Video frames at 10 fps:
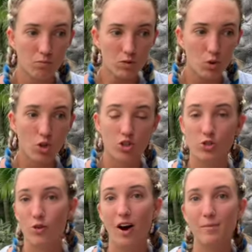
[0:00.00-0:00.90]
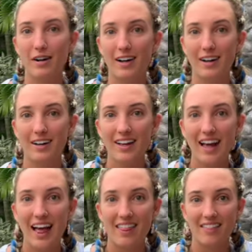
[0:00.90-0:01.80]
or trauma
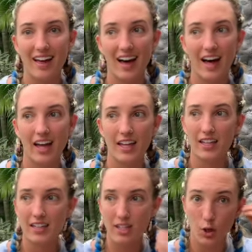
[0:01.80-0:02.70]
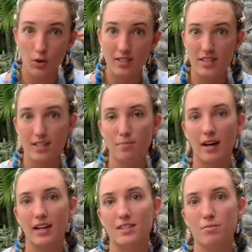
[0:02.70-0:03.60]
that, is in
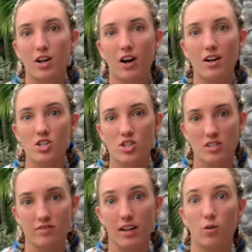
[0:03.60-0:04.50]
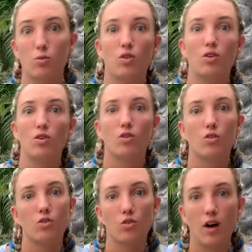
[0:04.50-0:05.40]
my subconscious of like, well,
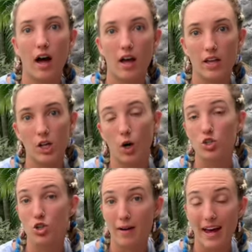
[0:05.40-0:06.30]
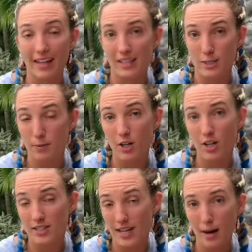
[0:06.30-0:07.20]
a traumatic
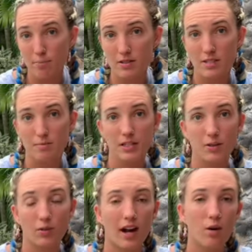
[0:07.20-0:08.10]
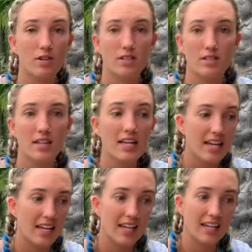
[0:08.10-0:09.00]
experience happened to me when I was
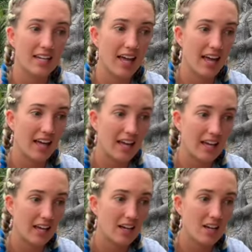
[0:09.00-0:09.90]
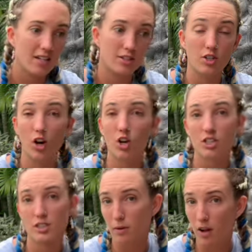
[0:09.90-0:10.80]
in a dark,
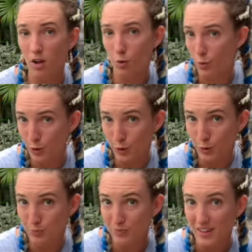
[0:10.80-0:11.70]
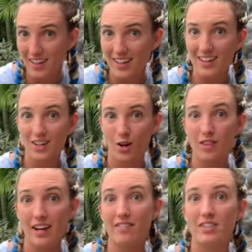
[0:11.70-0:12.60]
small room.
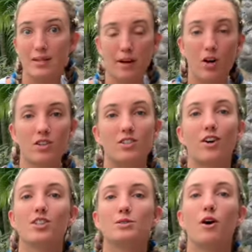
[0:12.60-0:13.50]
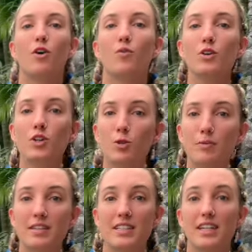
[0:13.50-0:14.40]
Then every time I go in a dark, small room,
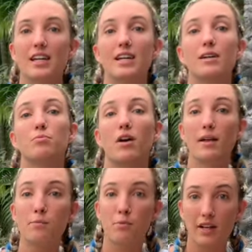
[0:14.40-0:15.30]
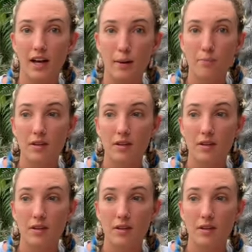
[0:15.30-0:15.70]
it's gonna probably bring up